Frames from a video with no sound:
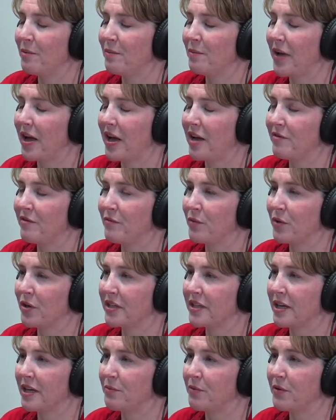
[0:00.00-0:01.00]
I've worked
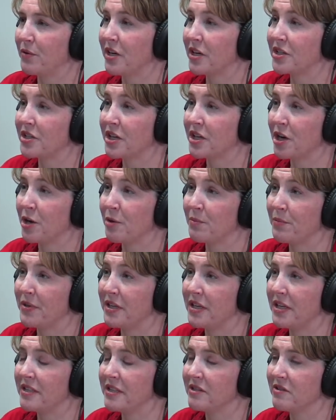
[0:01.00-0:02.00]
at production
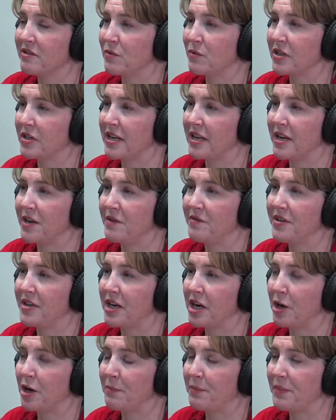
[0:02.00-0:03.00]
companies, I've worked at AV
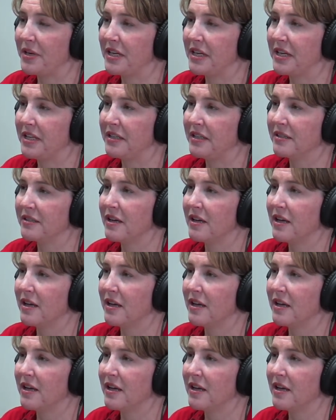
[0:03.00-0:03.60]
companies,